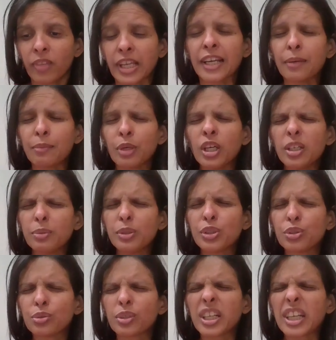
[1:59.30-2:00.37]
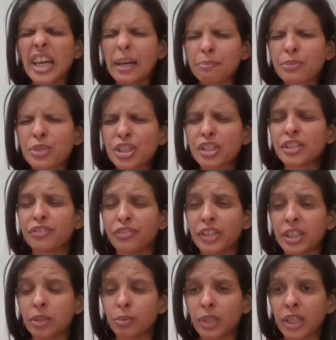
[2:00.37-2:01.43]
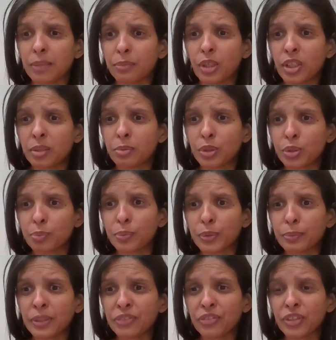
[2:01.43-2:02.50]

and I'm not able to capture it very well. I'm not able to put my